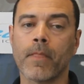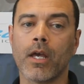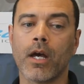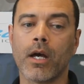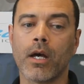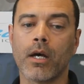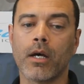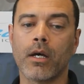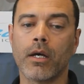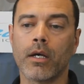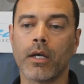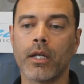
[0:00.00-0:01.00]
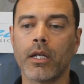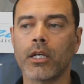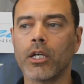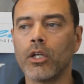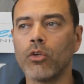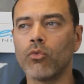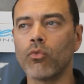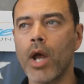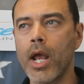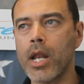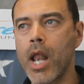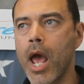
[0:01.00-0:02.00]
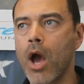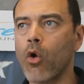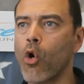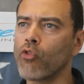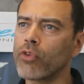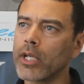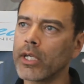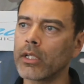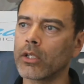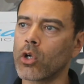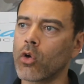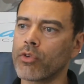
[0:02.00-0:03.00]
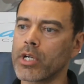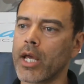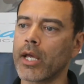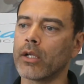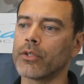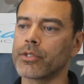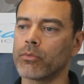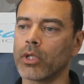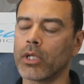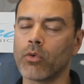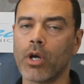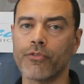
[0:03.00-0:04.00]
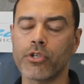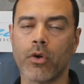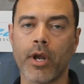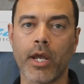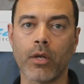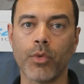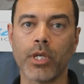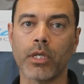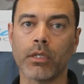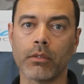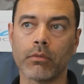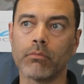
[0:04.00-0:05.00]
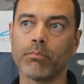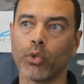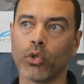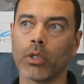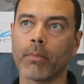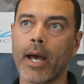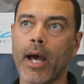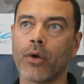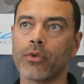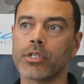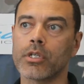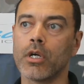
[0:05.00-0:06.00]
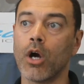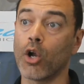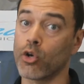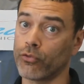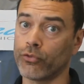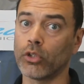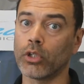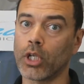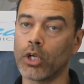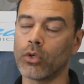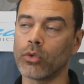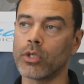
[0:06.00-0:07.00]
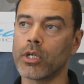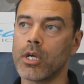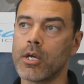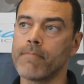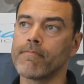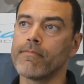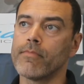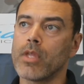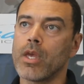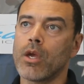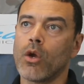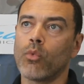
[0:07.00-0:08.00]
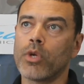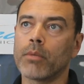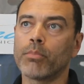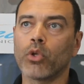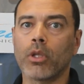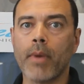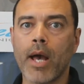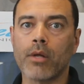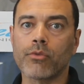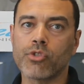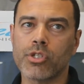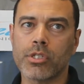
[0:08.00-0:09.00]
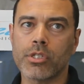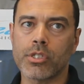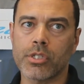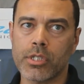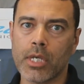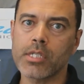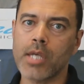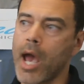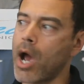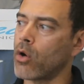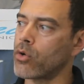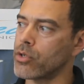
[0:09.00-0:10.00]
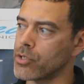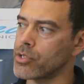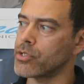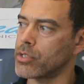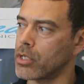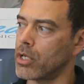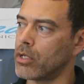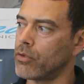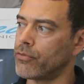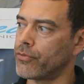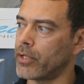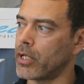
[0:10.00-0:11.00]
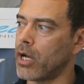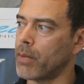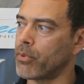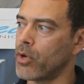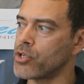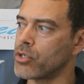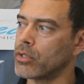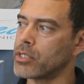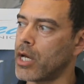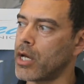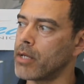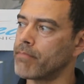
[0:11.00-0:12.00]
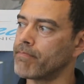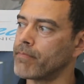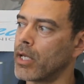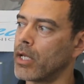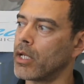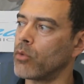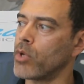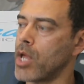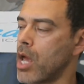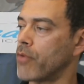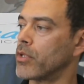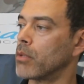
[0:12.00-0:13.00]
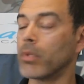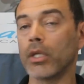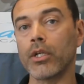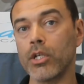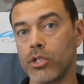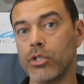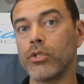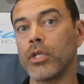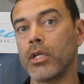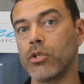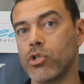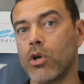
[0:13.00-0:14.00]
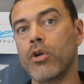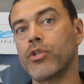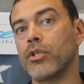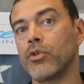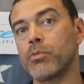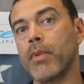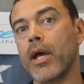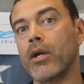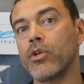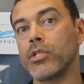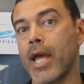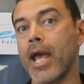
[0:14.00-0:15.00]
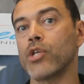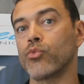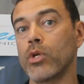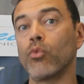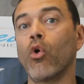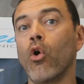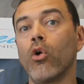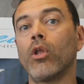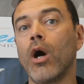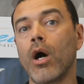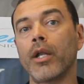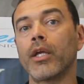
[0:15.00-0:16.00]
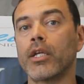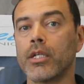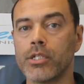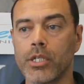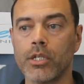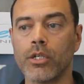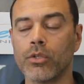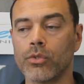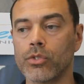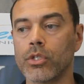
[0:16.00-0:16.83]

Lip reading: And it can right now over hill and over dale, some really rough terrain. We can pull about, under full load, we can pull about 6 hours of operational time, and then we have the ability to then charge those batteries as we roll on and continue.